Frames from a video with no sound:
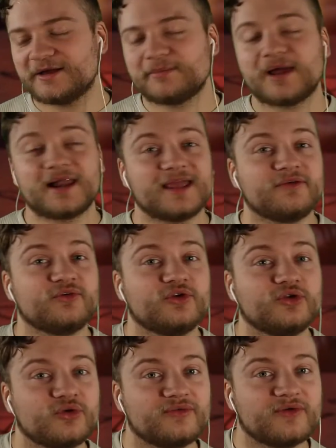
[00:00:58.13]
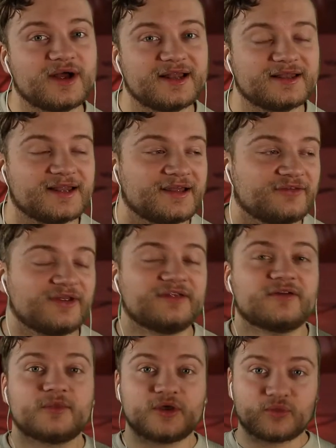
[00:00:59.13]
But if you do find that I say
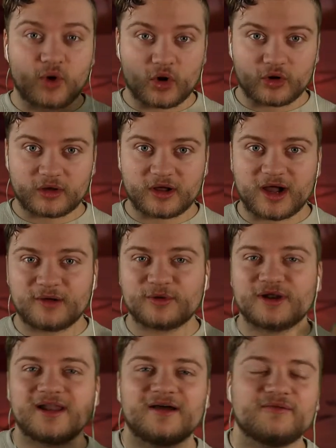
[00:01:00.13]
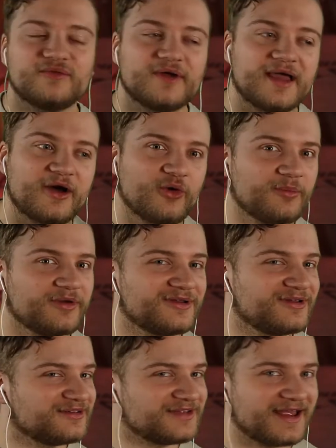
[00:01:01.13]
something wrong, I would love help
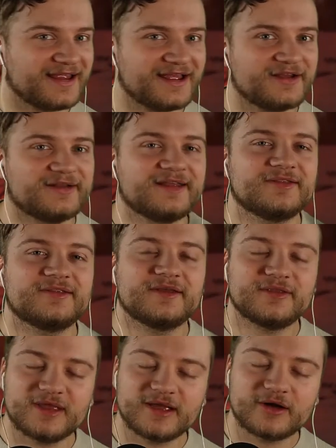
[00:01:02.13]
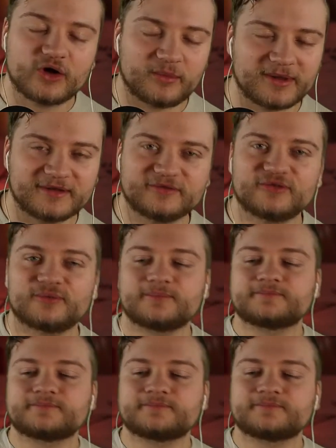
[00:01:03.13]
saying it in the comments.